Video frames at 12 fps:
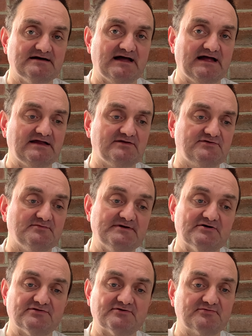And to be
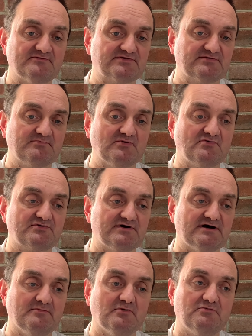honest, with a board
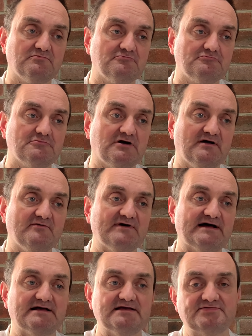table,
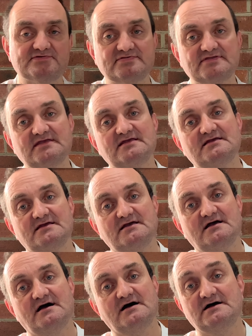that isn't.
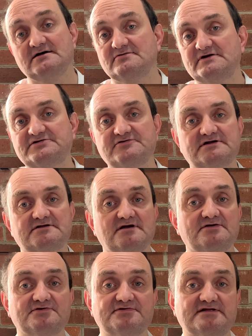Their strength,
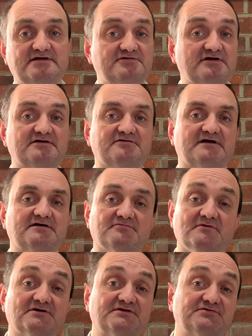as I said, their strength 6,
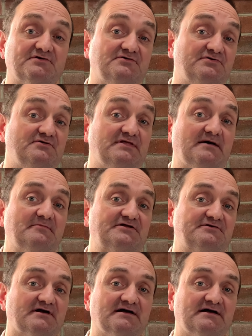-2, 2 damage.